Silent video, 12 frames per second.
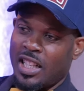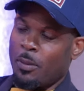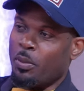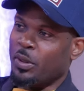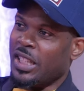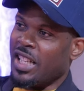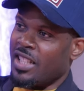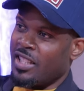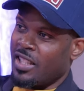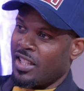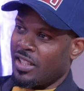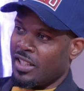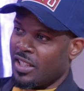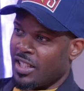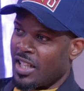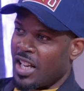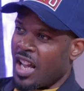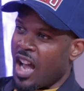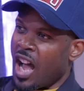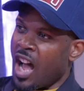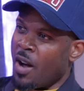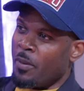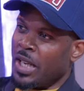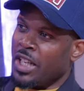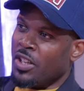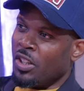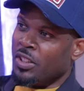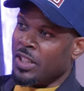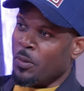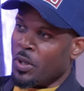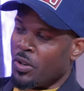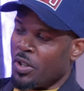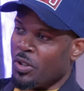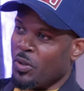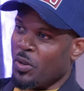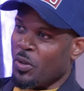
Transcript: and I put Essien. How many goals are we going to